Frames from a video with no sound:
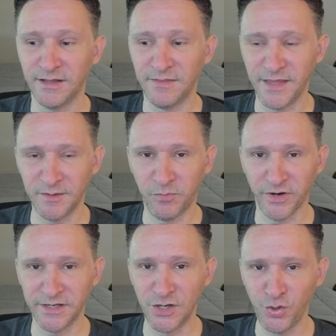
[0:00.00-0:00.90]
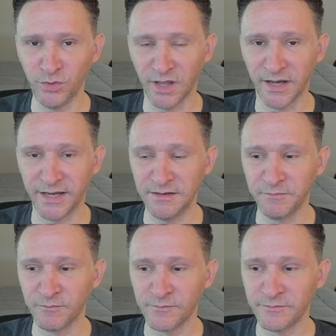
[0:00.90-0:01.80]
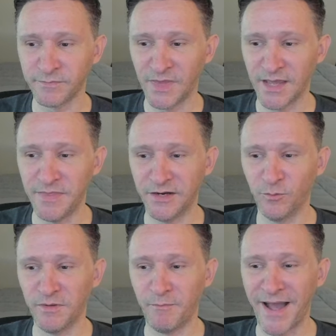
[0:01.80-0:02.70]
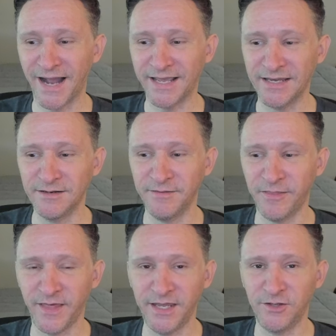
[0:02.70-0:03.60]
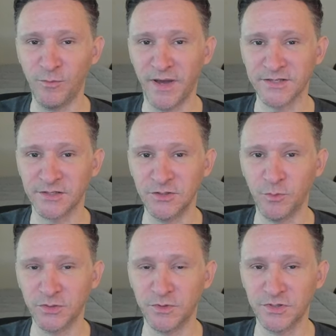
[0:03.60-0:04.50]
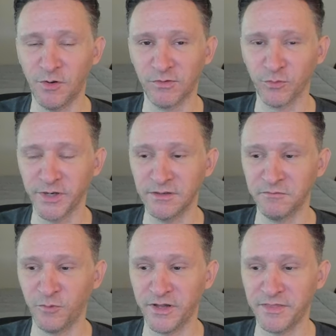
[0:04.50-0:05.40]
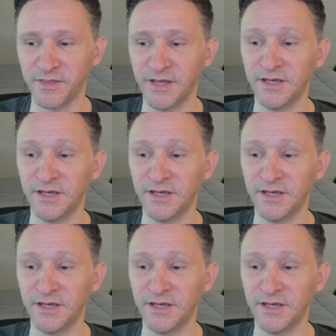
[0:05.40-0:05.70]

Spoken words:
Then it printed new line, and then it went back into the thank you message, which was overwritten with